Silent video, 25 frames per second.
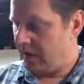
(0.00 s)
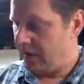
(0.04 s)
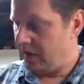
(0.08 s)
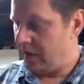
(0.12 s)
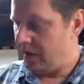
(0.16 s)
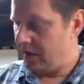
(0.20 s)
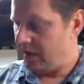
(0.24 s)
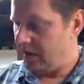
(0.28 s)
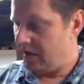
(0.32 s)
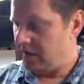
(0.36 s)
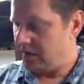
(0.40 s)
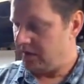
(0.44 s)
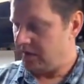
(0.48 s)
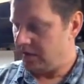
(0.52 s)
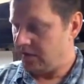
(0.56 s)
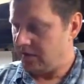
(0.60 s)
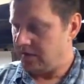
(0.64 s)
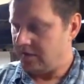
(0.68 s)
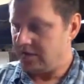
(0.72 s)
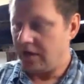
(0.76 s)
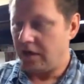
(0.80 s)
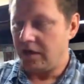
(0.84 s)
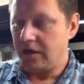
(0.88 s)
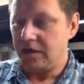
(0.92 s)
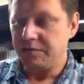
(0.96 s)
is
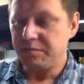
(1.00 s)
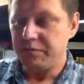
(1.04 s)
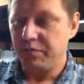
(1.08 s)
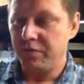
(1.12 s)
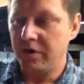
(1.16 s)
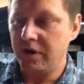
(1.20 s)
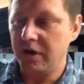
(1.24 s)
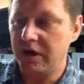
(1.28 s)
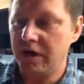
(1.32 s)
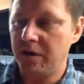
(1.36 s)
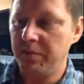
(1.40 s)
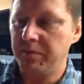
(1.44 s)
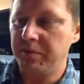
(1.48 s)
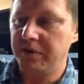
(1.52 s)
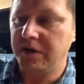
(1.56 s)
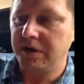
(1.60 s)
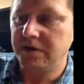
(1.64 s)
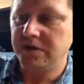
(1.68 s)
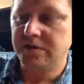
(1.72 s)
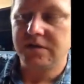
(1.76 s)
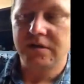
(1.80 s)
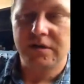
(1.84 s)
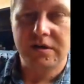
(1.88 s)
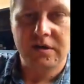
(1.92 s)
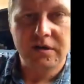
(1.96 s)
Sawdust Brewing
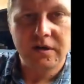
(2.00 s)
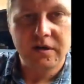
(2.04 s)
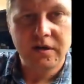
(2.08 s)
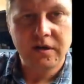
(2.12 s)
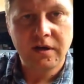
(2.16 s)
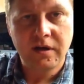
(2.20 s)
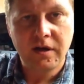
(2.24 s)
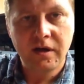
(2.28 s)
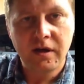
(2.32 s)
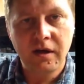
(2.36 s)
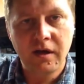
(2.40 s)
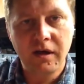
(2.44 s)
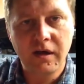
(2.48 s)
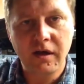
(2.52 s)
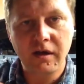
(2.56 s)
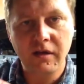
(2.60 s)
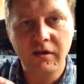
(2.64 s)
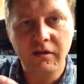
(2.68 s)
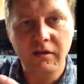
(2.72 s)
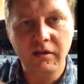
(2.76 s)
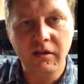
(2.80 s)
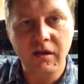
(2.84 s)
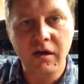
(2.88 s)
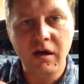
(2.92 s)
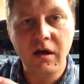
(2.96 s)
Company's
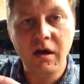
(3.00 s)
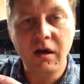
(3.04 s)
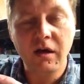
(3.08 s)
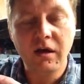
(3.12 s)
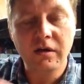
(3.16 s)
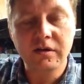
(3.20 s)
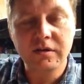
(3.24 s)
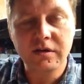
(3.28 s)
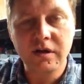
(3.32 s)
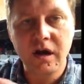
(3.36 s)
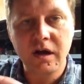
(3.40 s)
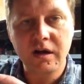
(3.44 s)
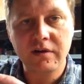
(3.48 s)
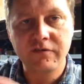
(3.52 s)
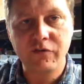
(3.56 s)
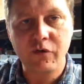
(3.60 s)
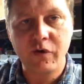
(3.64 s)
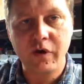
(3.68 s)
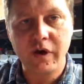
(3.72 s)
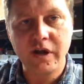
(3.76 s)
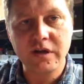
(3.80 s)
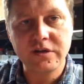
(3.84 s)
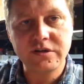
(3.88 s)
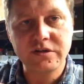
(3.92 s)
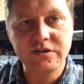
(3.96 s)
Long Dark
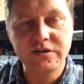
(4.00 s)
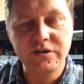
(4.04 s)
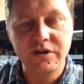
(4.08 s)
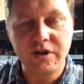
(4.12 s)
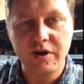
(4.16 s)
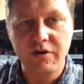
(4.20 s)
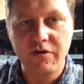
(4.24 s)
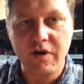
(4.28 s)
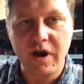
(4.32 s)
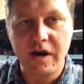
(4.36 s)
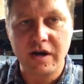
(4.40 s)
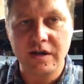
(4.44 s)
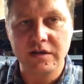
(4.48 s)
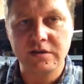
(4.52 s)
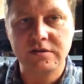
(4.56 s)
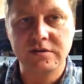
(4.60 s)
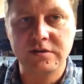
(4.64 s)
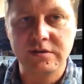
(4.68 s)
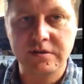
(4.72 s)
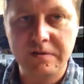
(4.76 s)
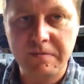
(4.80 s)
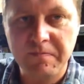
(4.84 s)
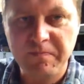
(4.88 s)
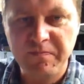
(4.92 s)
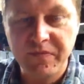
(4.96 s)
Voyage to Uranus.